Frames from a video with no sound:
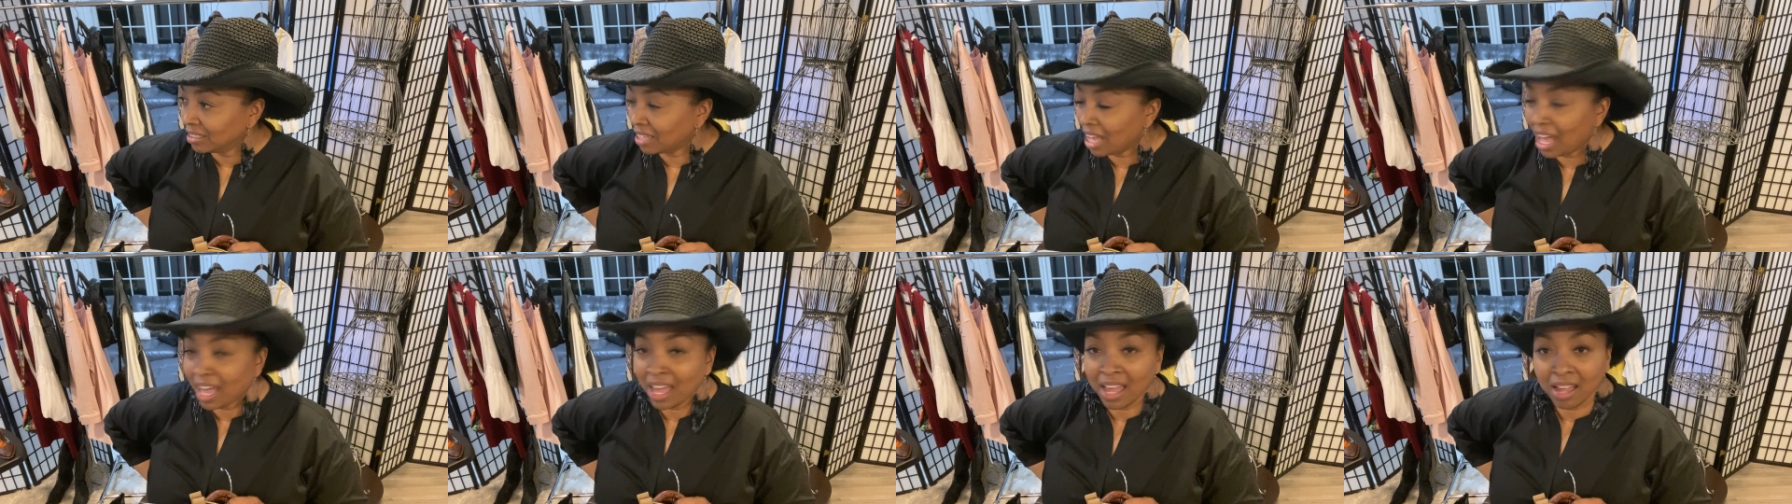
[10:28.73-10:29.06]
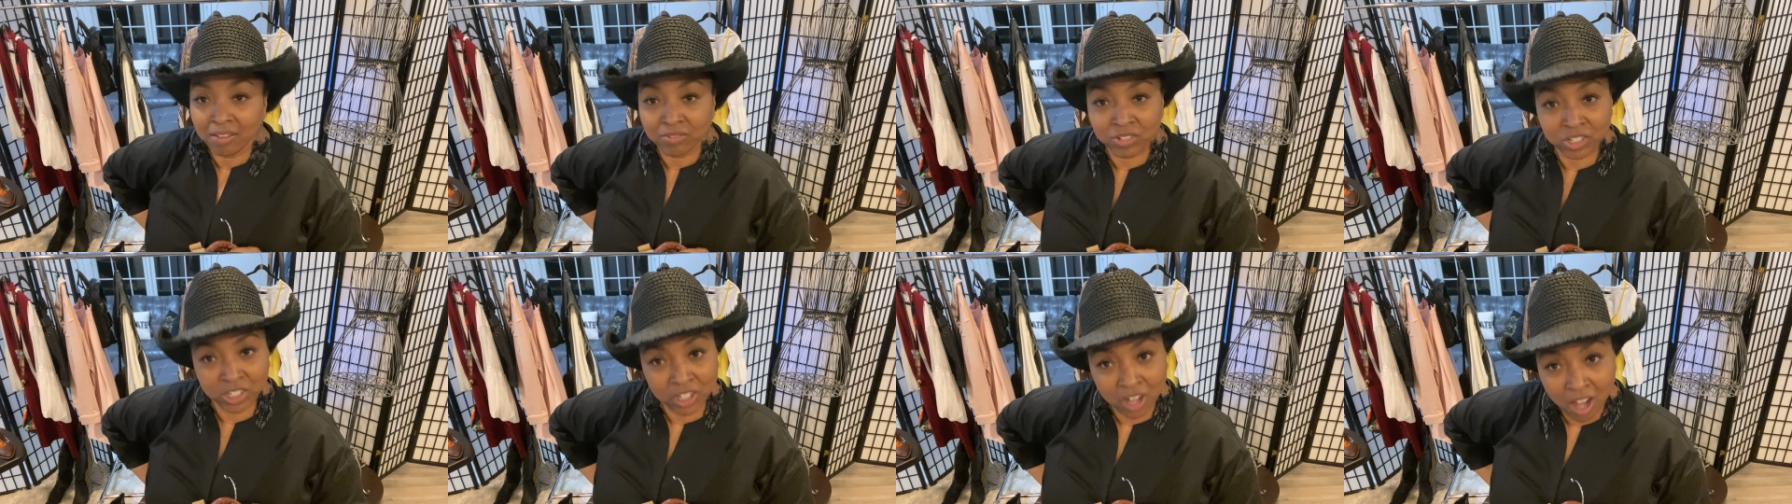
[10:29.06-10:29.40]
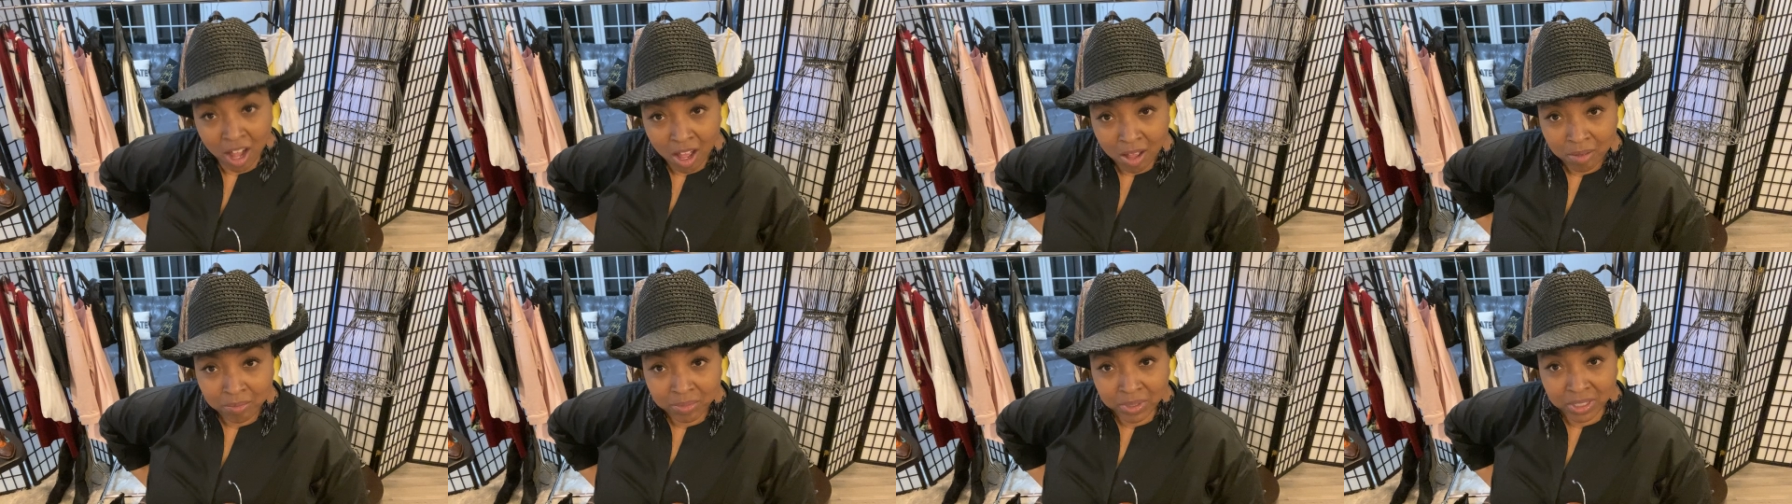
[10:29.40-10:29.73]
I have
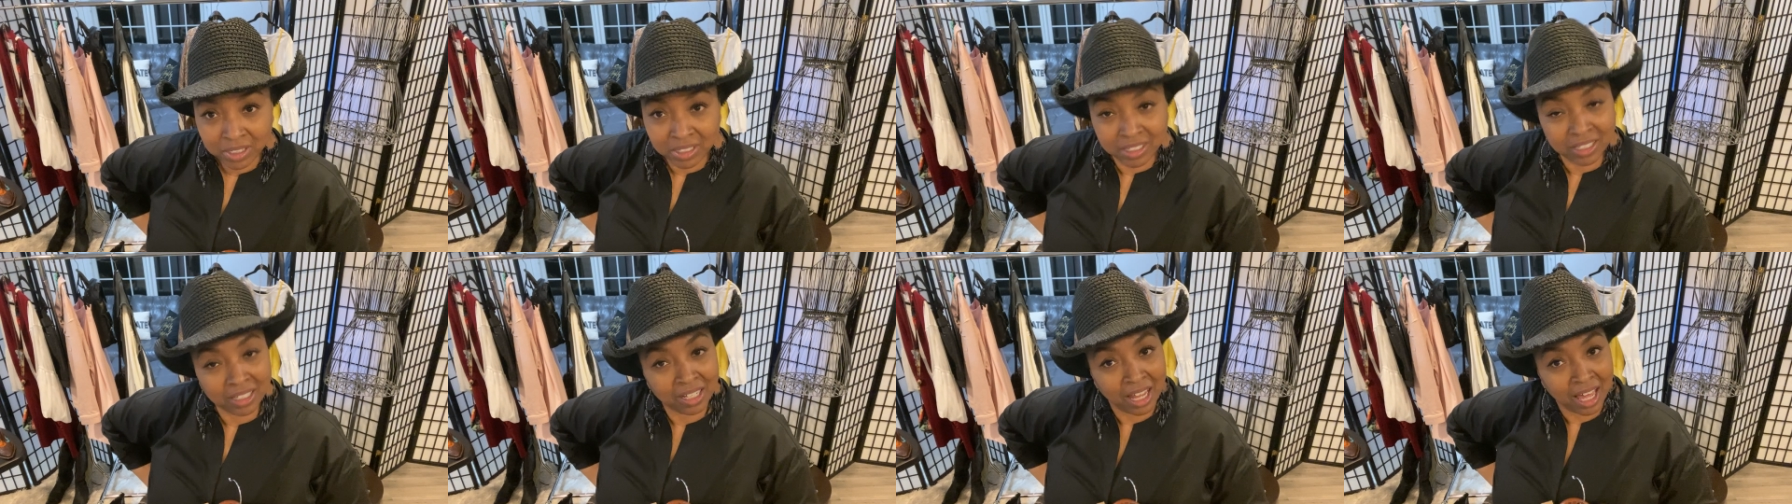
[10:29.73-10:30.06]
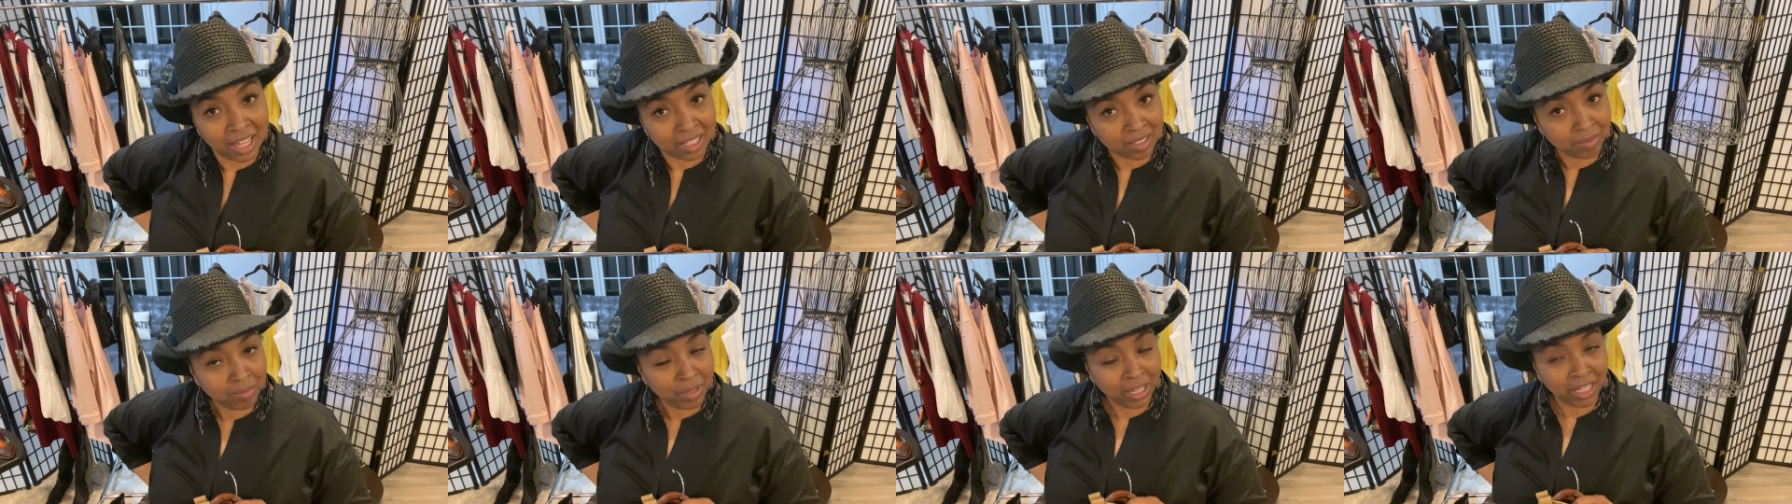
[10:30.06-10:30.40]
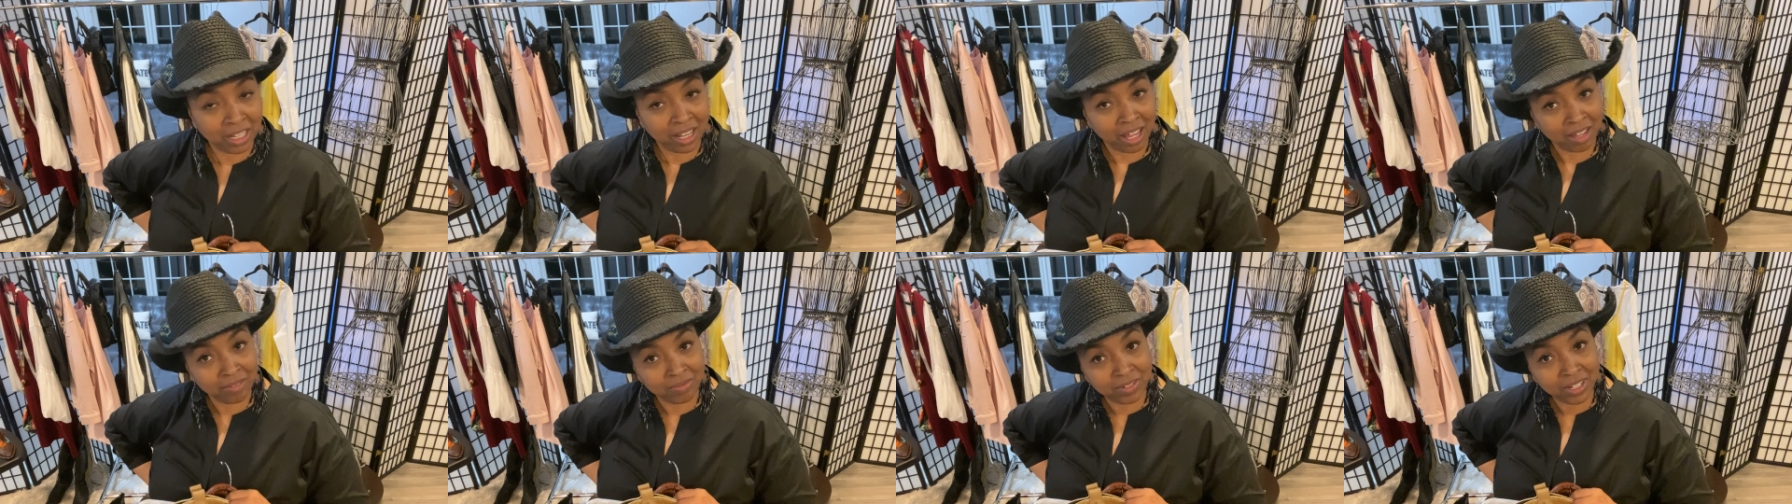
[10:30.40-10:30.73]
shopped to last me a
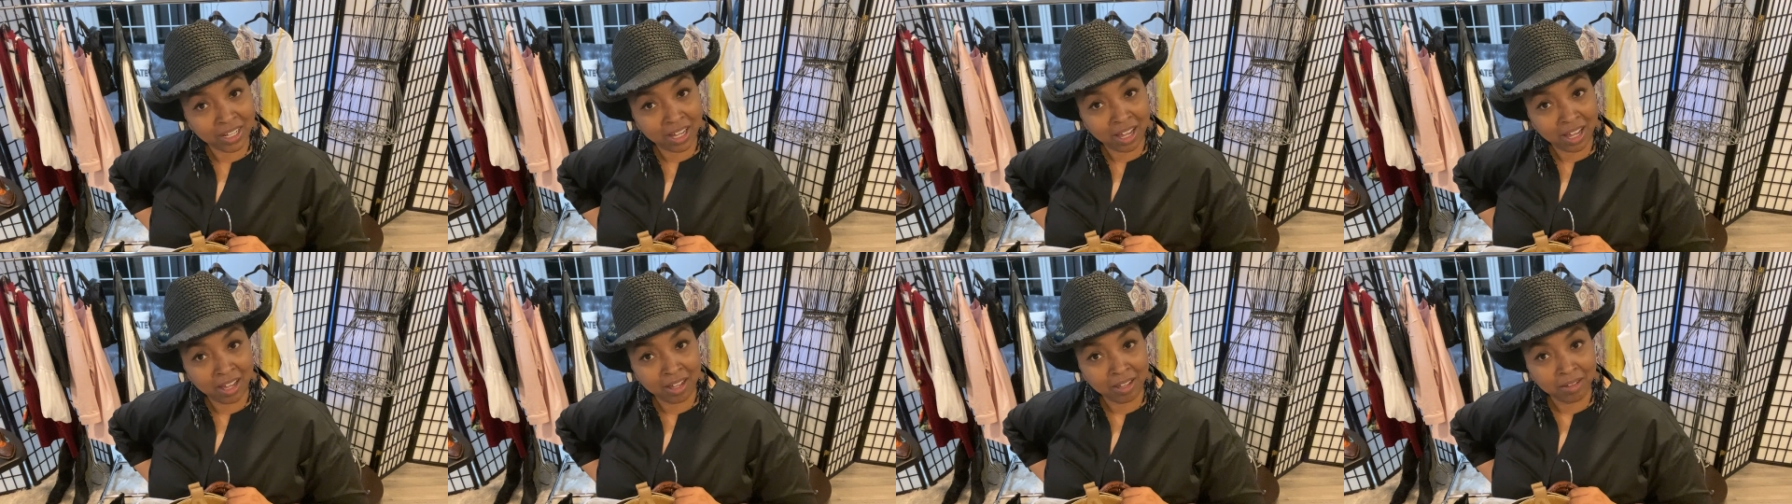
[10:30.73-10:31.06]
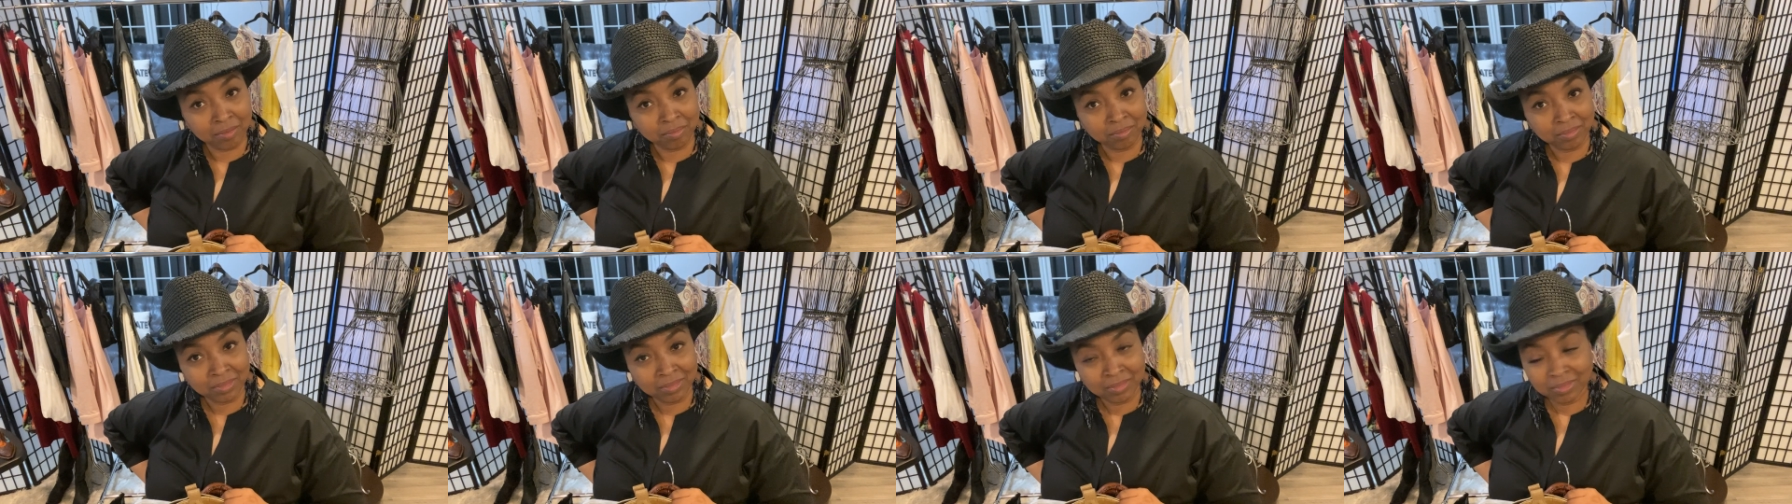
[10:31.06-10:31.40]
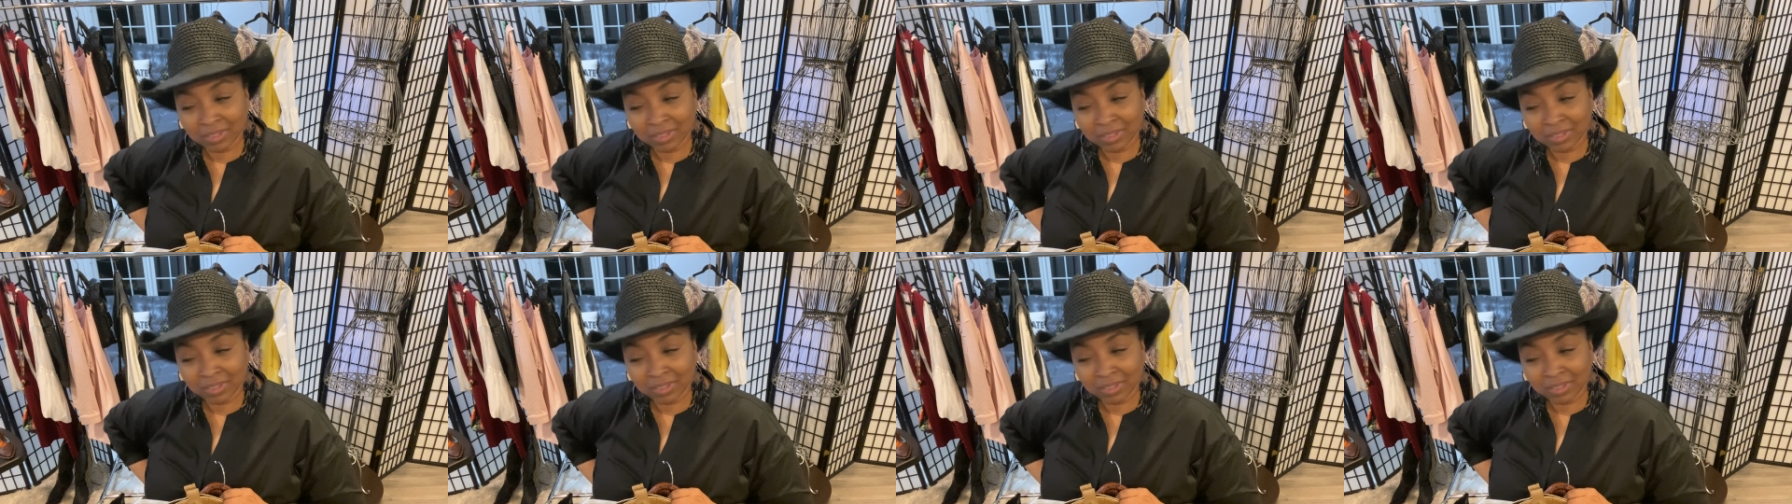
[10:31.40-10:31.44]
lifetime.